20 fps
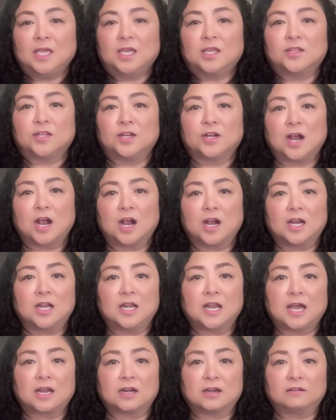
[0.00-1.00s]
There are a
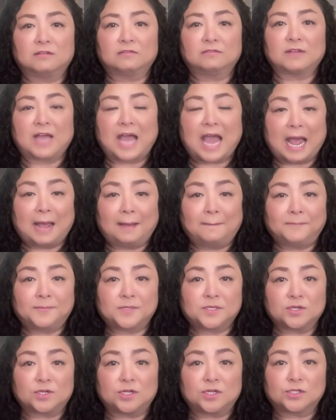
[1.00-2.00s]
lot of
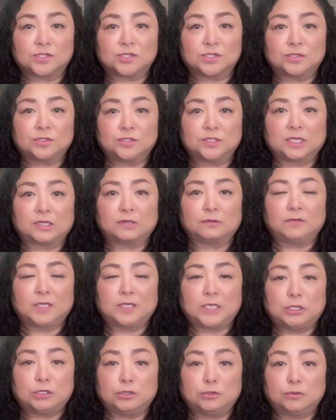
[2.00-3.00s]
apps also that we
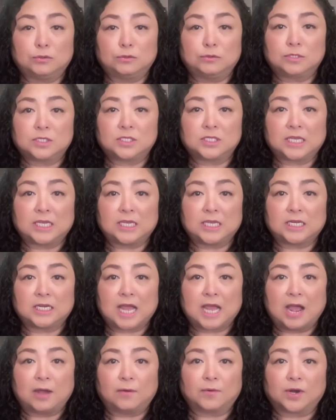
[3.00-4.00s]
use in
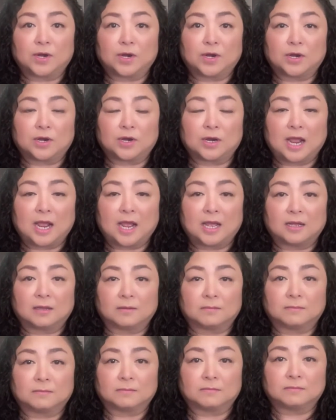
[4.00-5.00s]
our
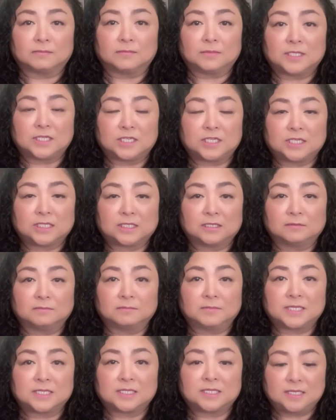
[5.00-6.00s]
digital
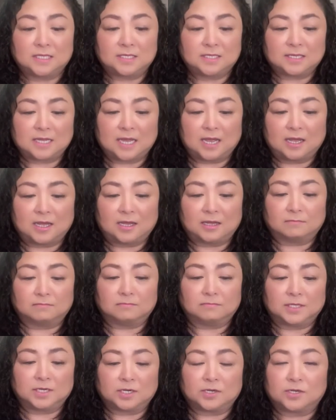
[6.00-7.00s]
business.
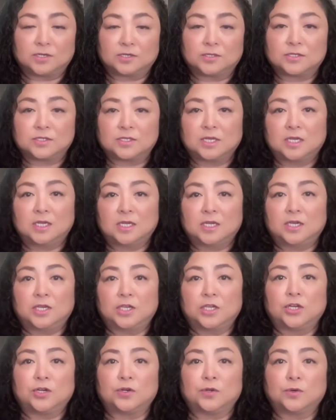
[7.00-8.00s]
There's
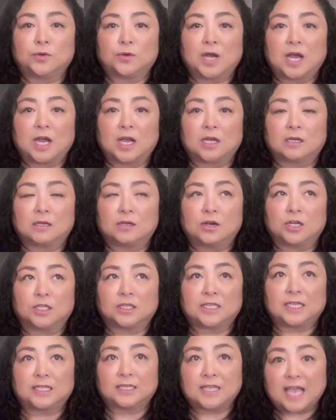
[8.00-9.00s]

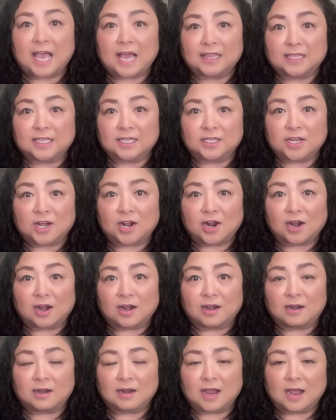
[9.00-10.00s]
content
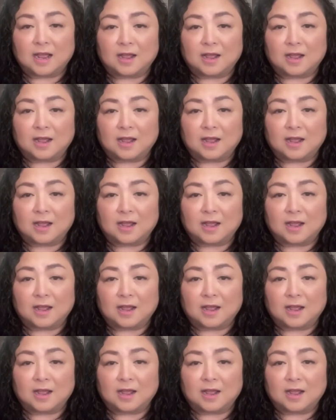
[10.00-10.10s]
calendar.